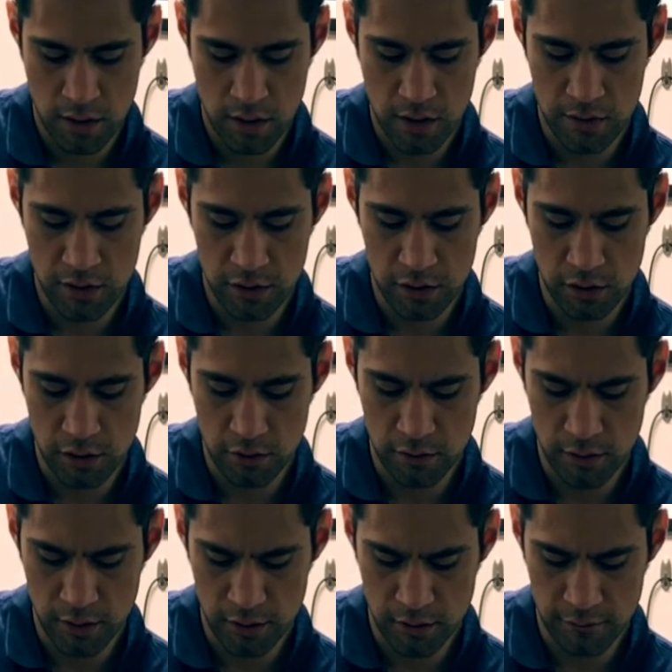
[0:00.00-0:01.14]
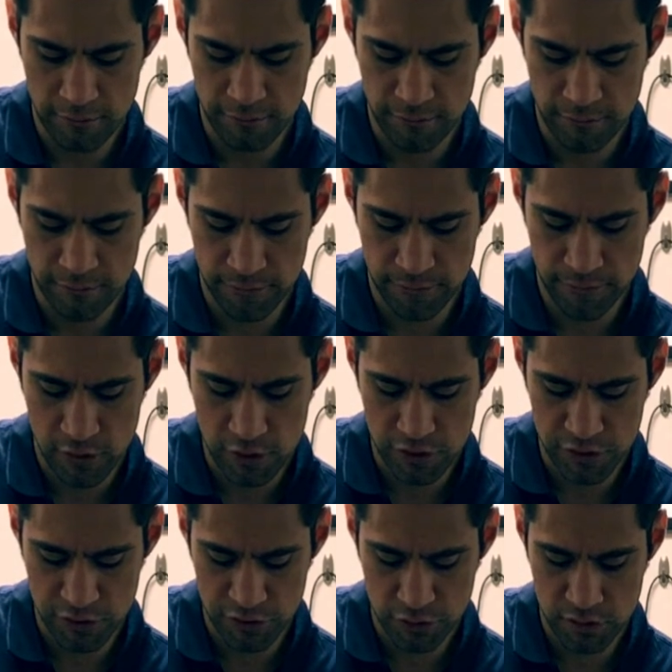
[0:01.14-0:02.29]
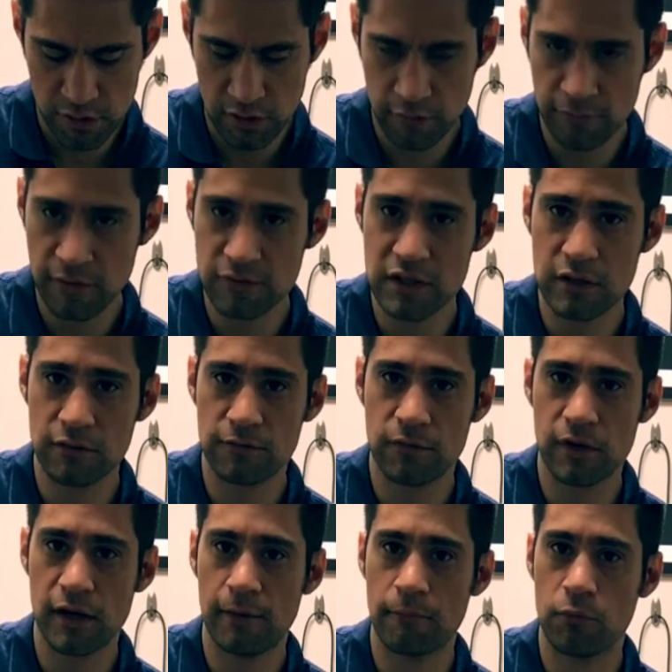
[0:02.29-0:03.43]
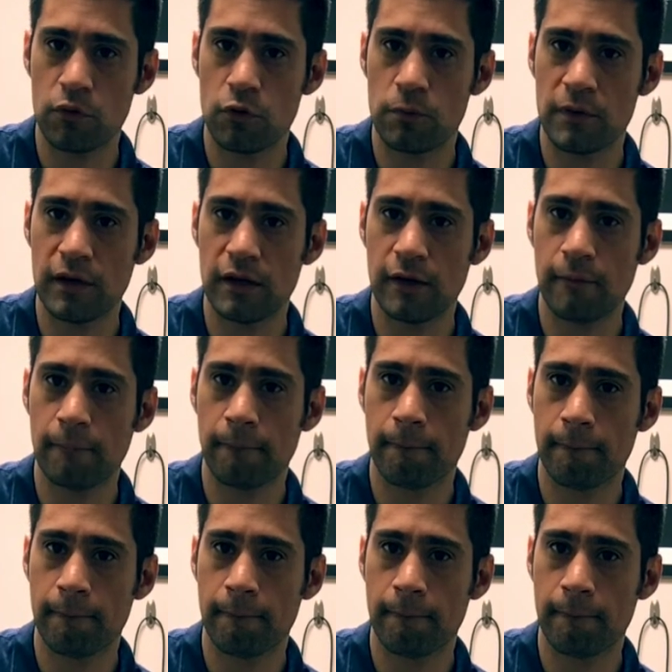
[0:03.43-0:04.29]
And then you go to the 1st string, 15th fret with your pinky.